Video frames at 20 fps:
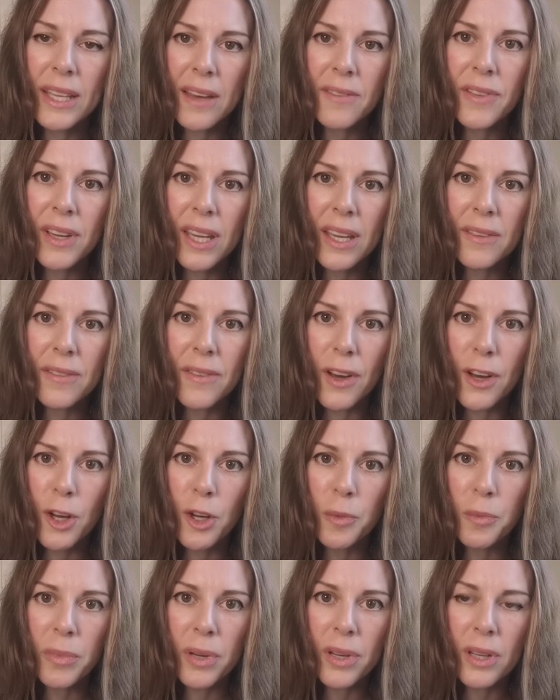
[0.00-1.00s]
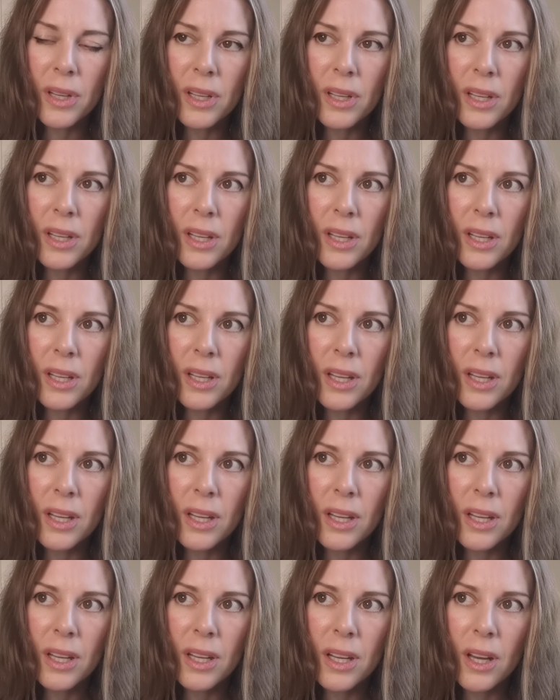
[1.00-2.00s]
never give up
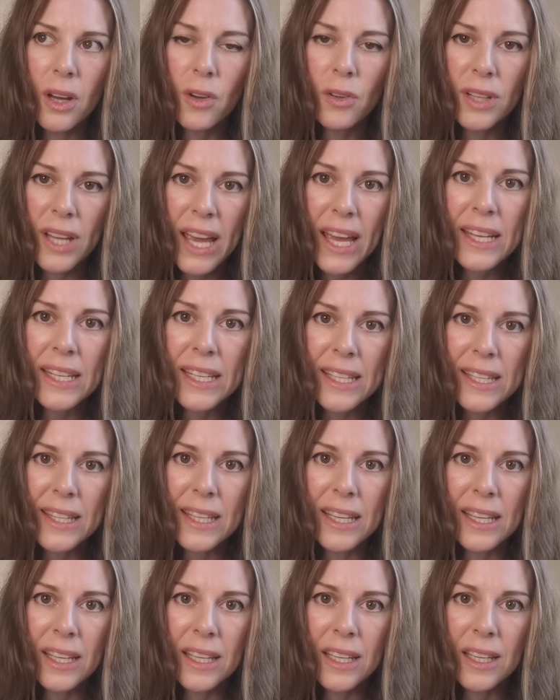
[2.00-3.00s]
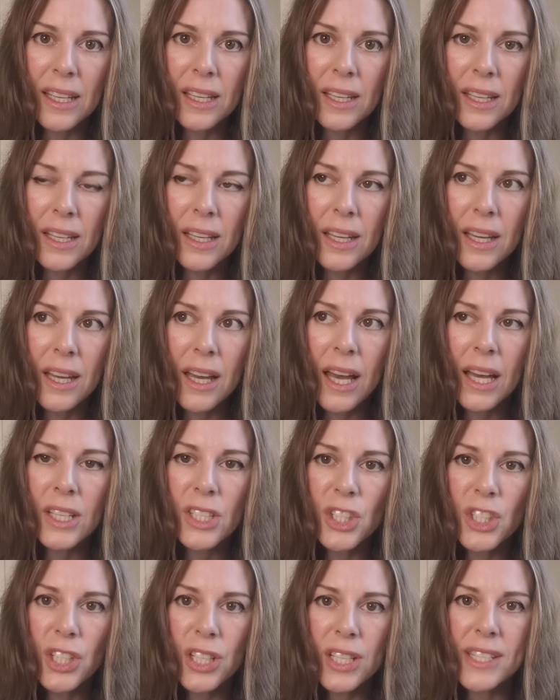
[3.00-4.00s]
on anything
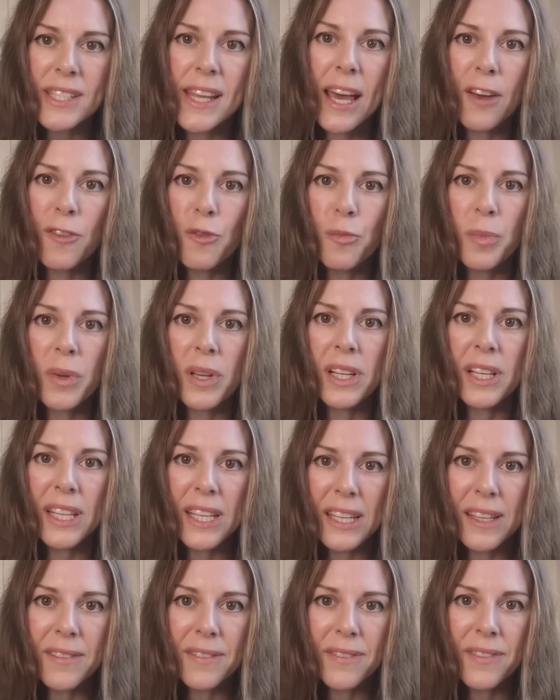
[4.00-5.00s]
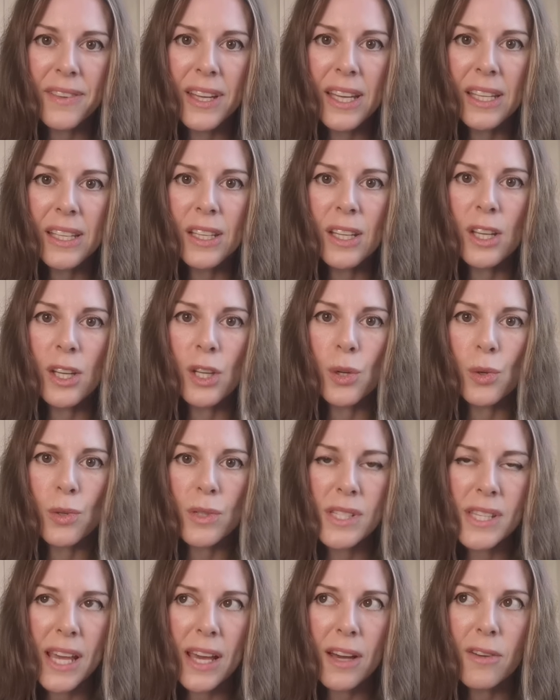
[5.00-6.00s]
and just have belief in
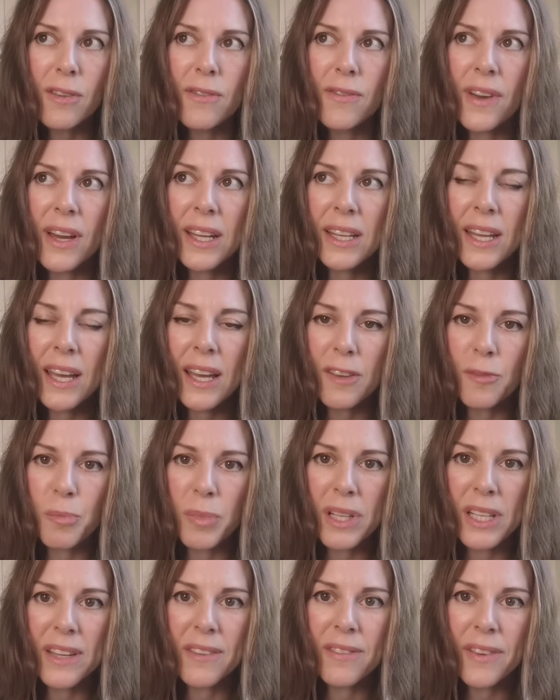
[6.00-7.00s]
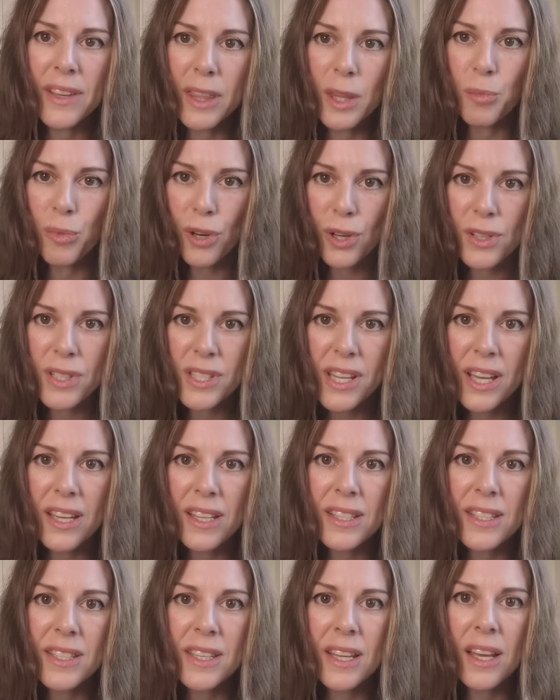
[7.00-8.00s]
yourself and have belief in the
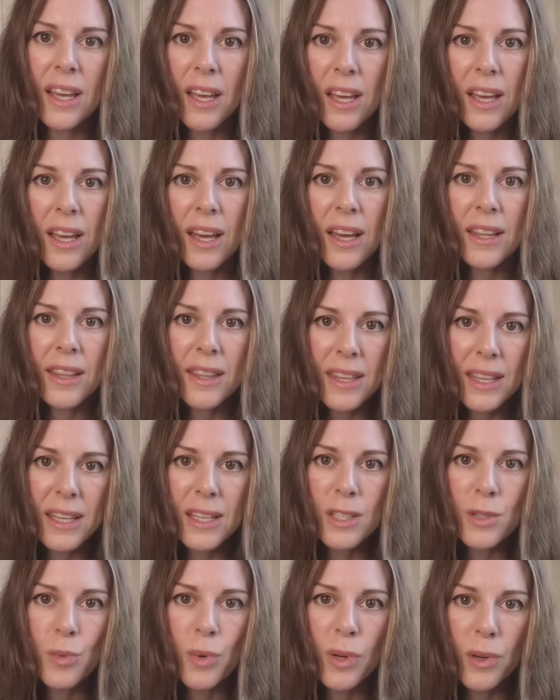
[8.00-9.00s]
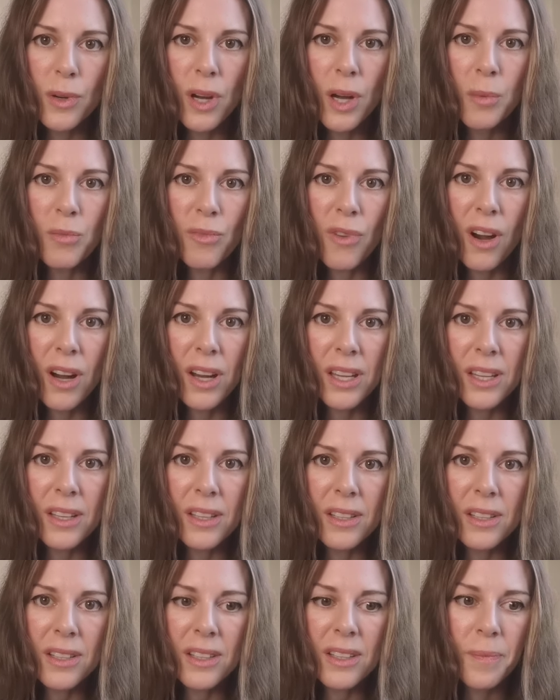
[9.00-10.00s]
process and things will come right.
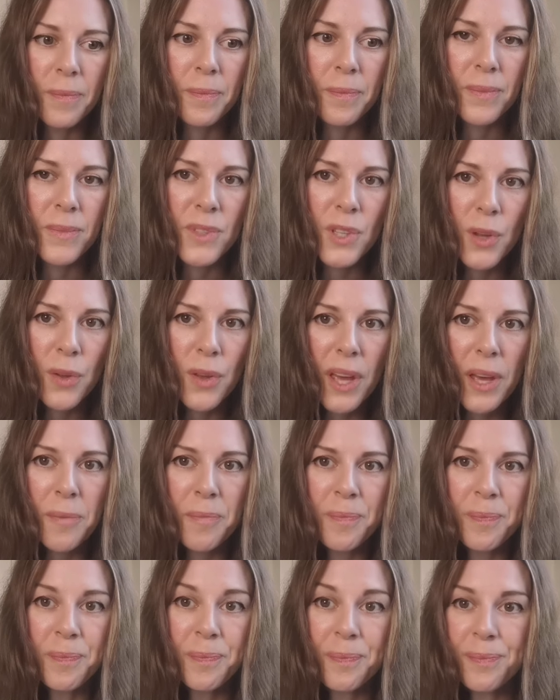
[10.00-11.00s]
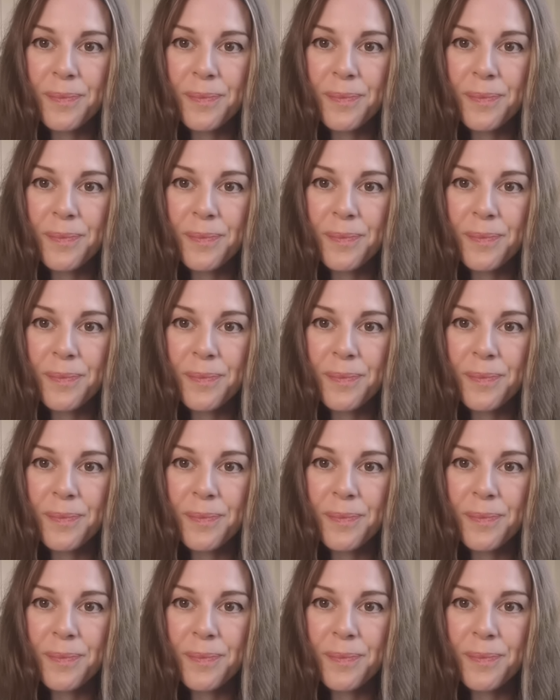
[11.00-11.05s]
So, yeah,